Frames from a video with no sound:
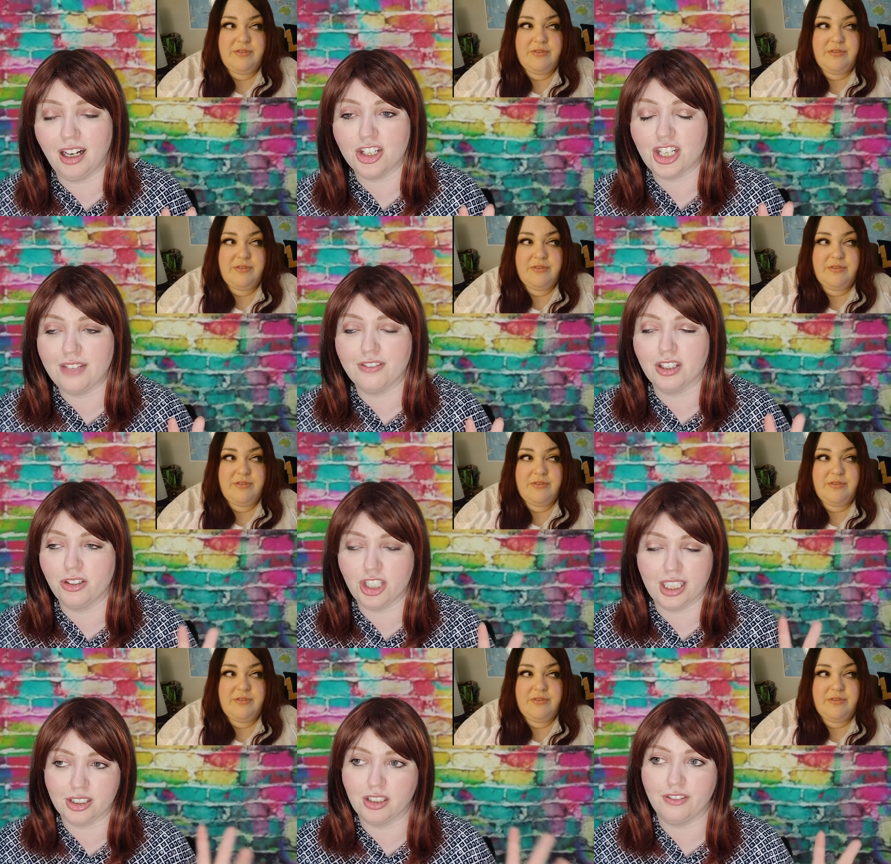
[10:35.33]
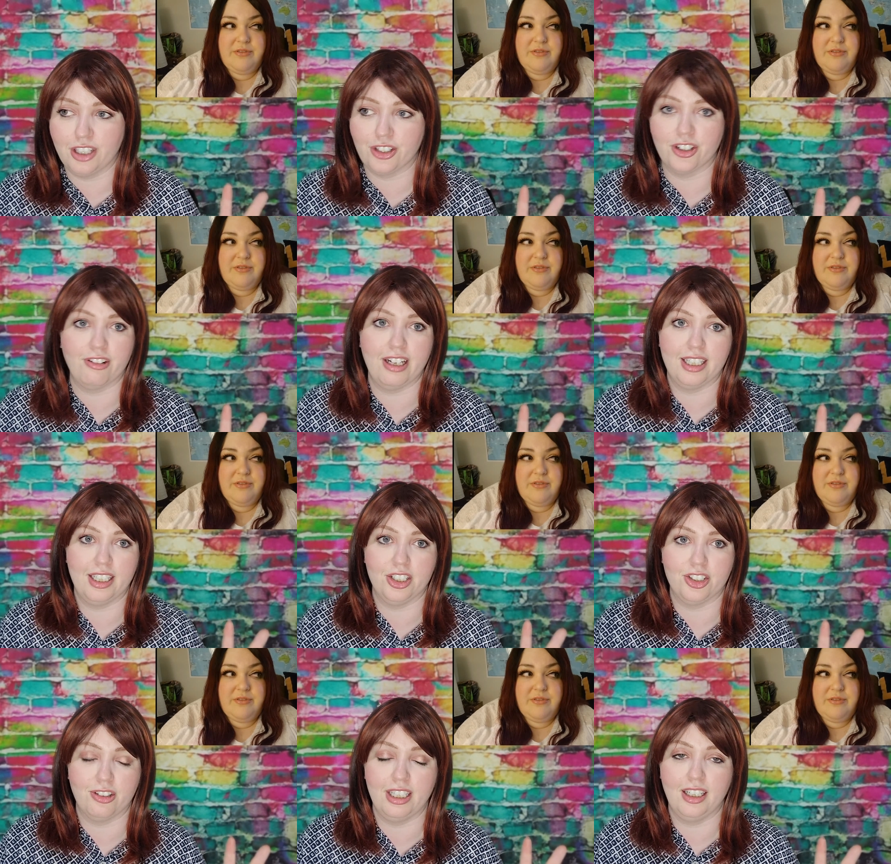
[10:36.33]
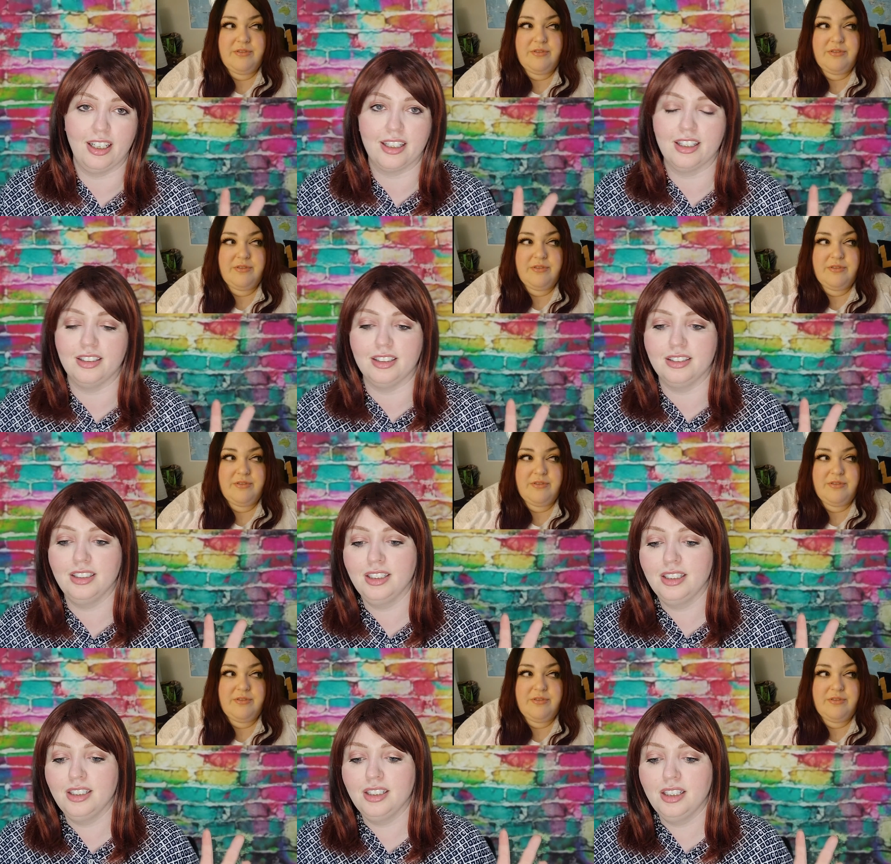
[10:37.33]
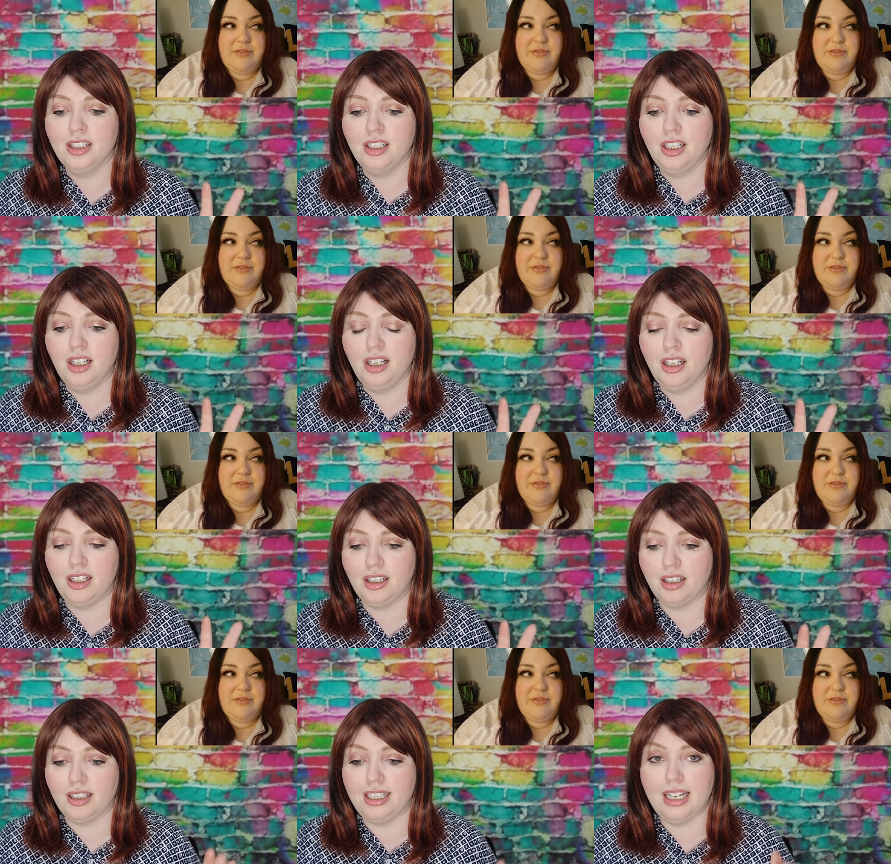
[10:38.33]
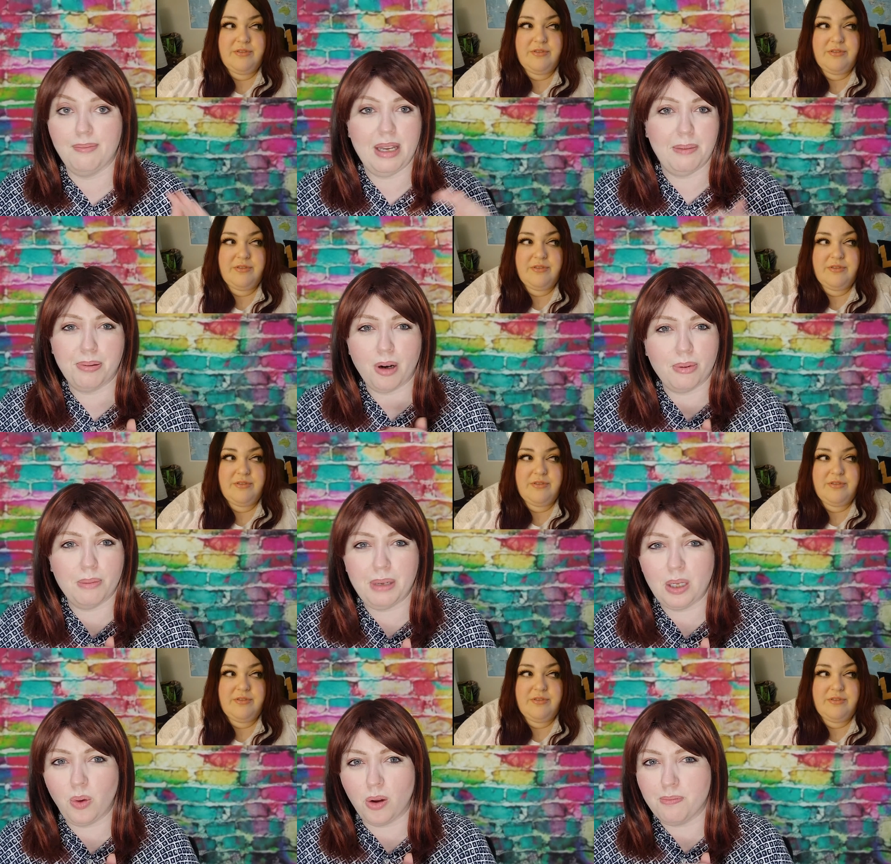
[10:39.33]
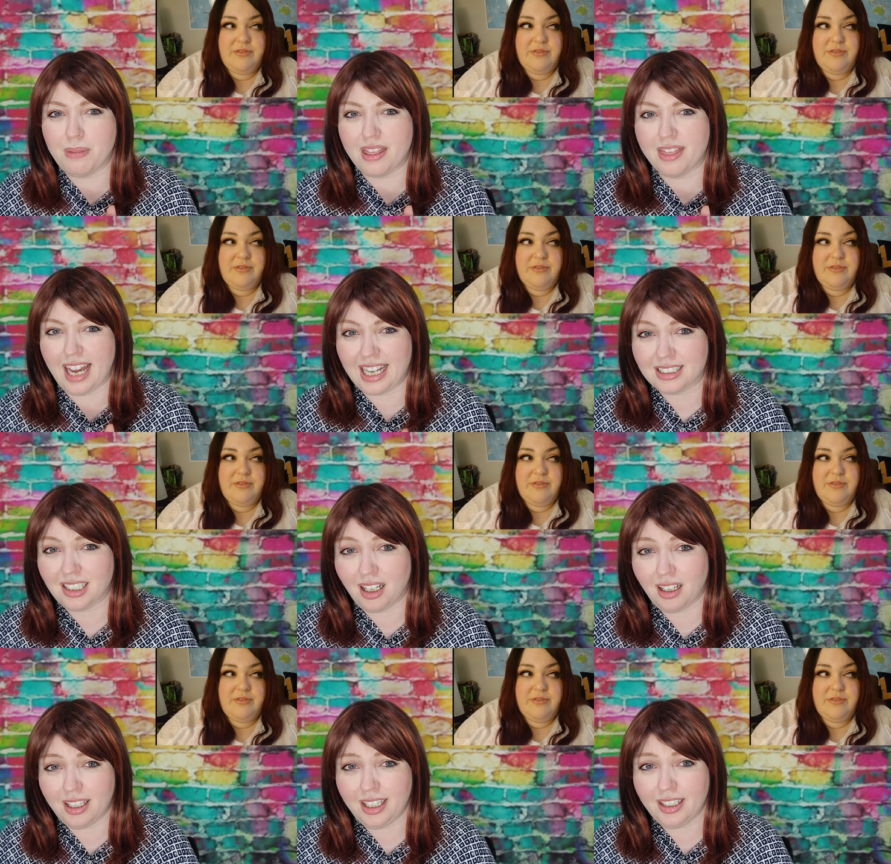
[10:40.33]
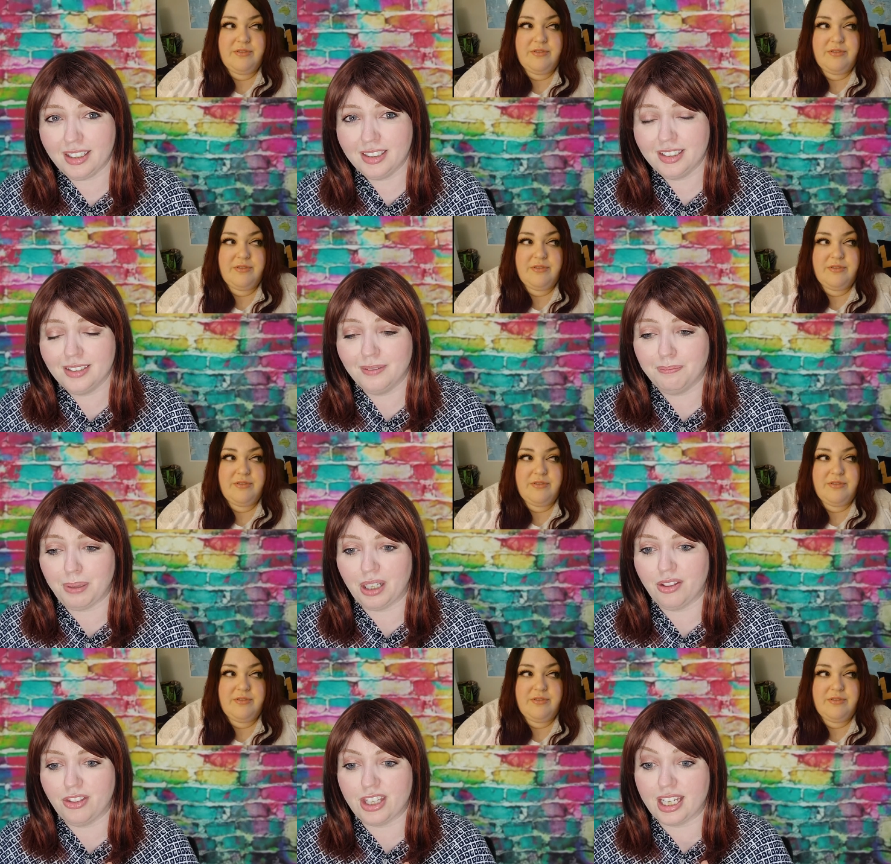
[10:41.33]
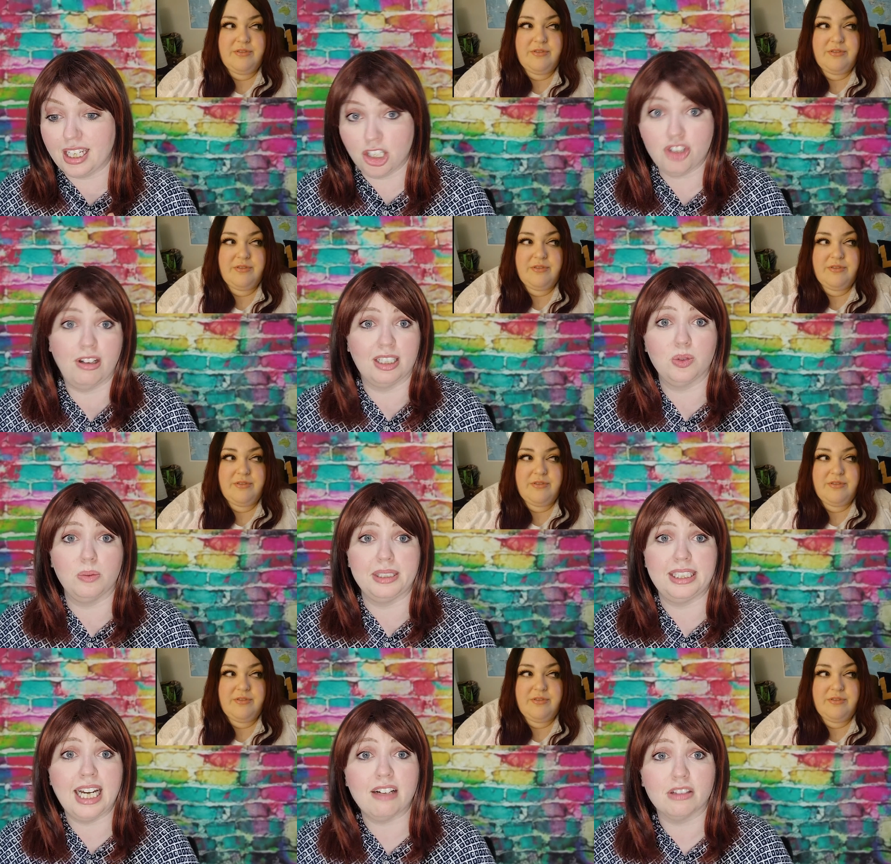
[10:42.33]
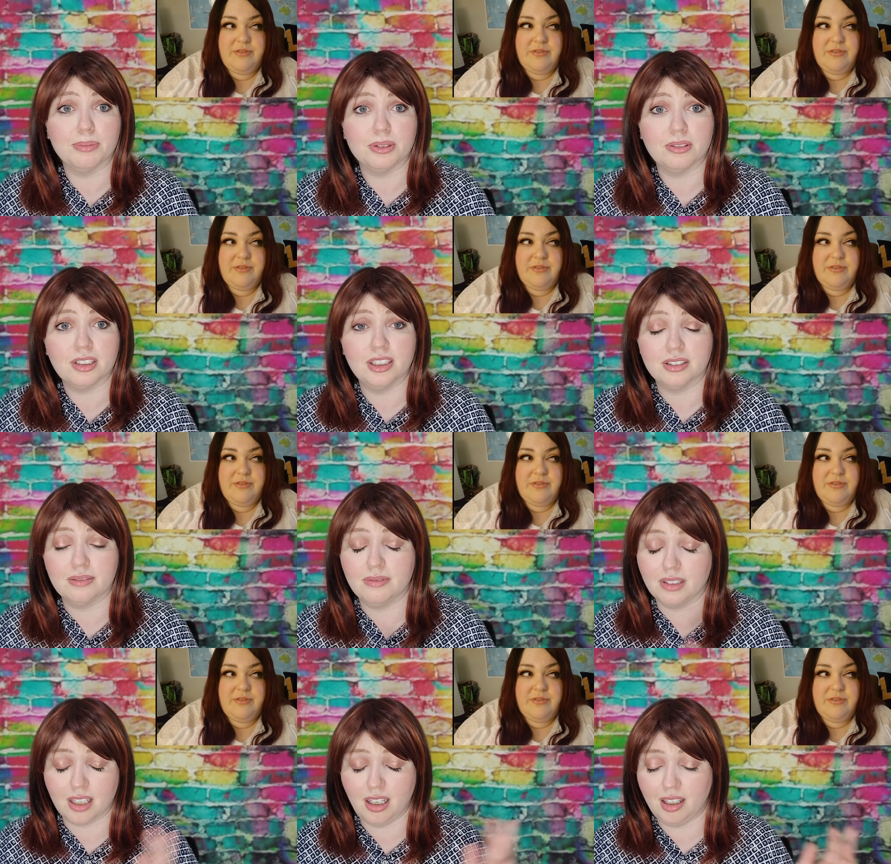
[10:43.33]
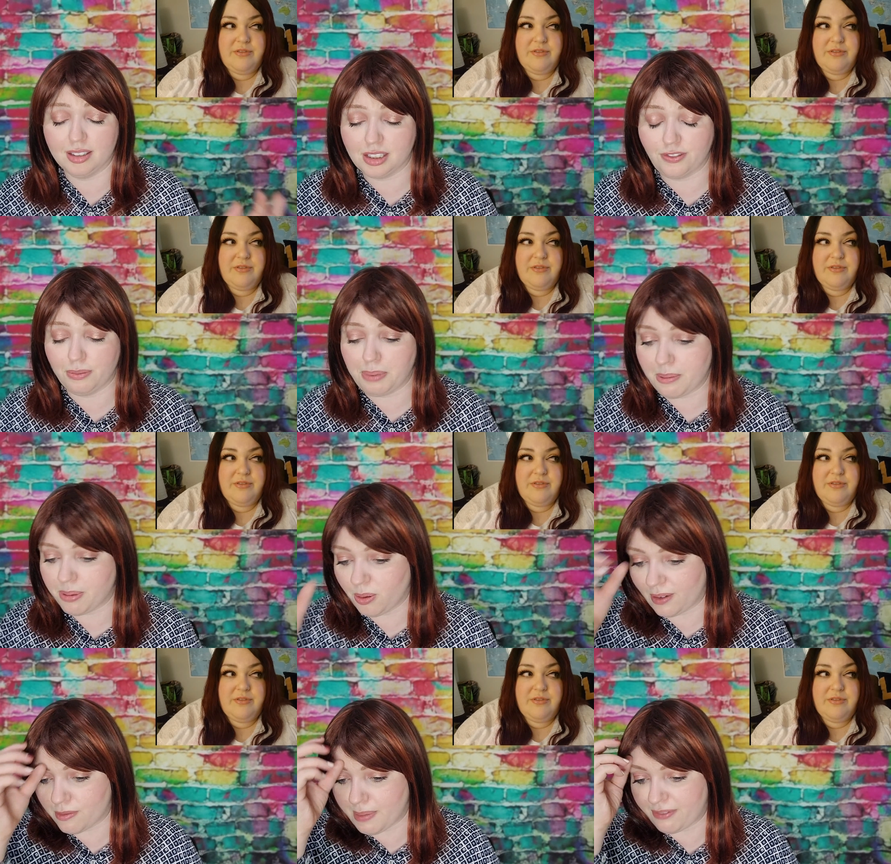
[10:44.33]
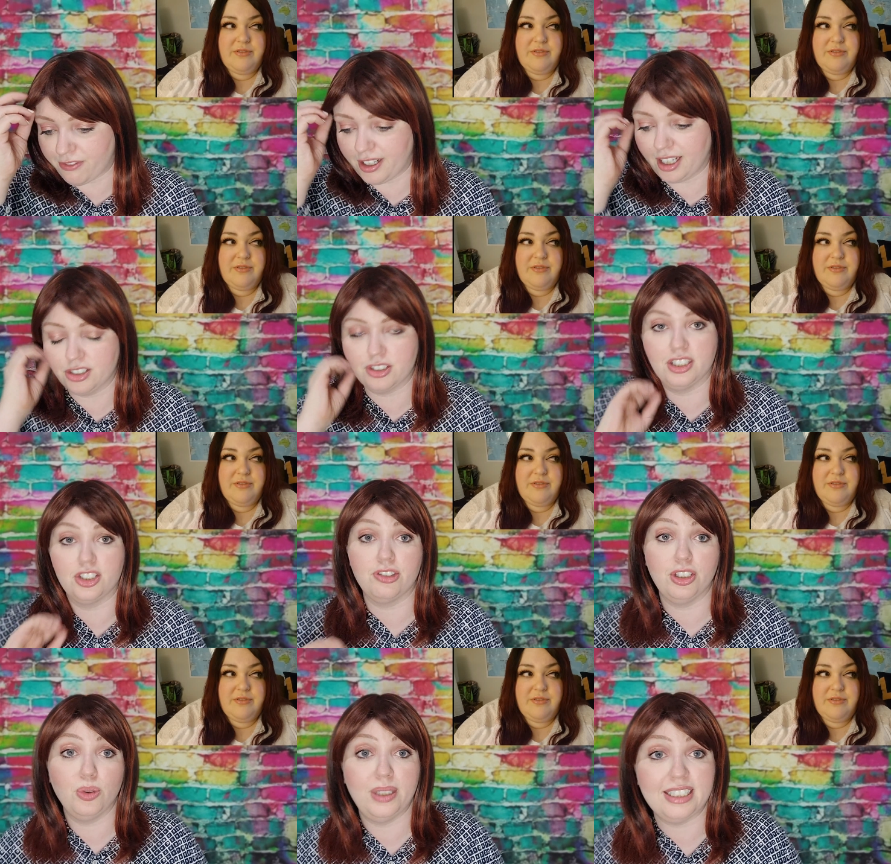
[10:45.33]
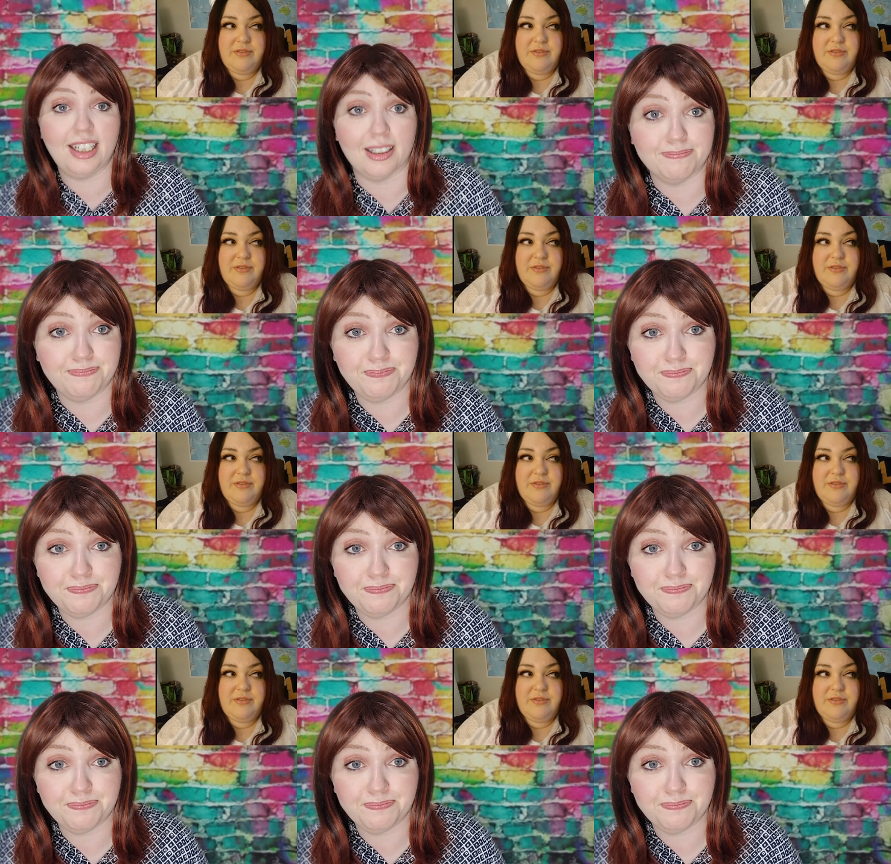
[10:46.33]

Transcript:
Speaker 1: large, even though she hasn't got very good credit history. Like her, her limit probably won't be that high, but the interest will be terrible because cards for people who have a bad financial history always are.